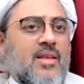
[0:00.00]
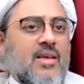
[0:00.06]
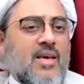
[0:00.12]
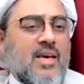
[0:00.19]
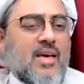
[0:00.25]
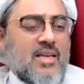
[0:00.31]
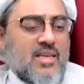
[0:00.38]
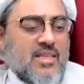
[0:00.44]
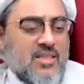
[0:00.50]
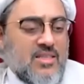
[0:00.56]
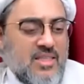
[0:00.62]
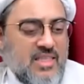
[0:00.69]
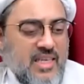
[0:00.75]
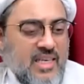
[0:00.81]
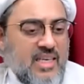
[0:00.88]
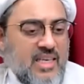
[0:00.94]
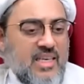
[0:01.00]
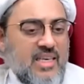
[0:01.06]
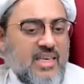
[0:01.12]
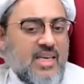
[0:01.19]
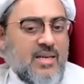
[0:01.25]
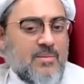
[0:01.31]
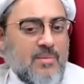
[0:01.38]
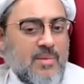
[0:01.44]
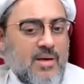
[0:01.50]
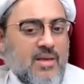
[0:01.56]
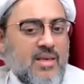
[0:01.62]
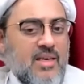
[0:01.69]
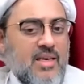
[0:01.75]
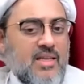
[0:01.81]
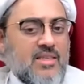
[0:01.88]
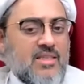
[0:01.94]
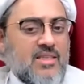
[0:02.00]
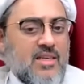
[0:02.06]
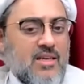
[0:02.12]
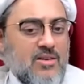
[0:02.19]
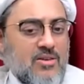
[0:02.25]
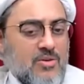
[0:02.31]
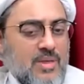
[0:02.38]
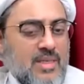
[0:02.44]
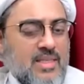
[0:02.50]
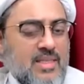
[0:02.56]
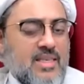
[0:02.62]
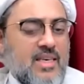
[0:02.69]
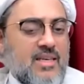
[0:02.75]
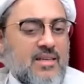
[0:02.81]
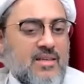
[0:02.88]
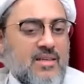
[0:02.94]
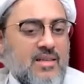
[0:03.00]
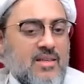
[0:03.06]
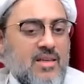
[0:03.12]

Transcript: and it's sticky and muggy and stuck to his skin.